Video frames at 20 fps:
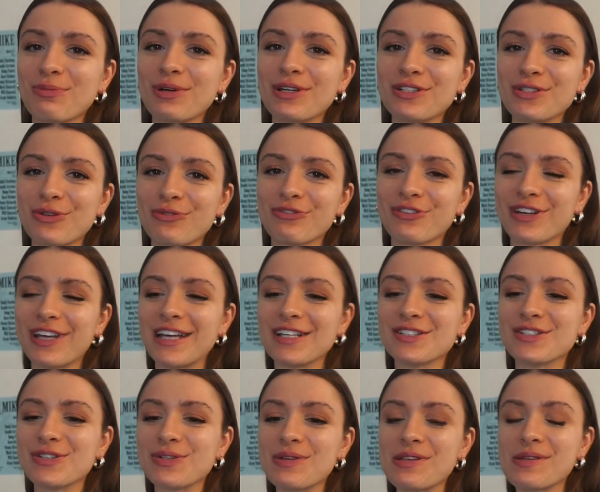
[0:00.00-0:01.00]
but don't
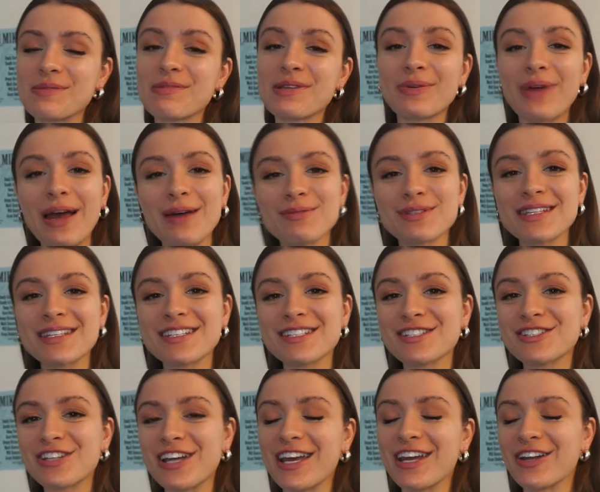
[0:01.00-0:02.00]
forget to subscribe to
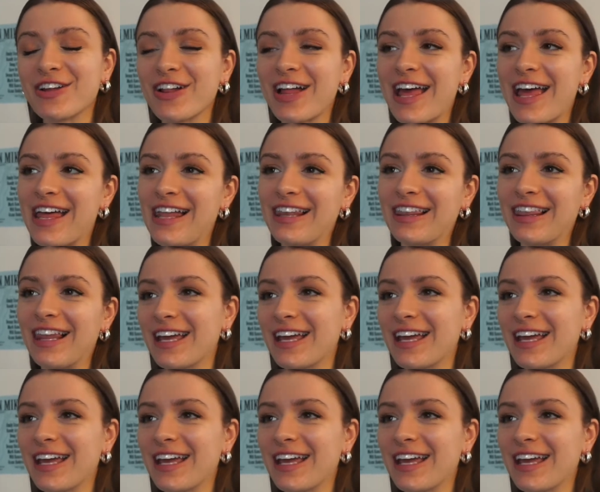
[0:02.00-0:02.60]
this channel and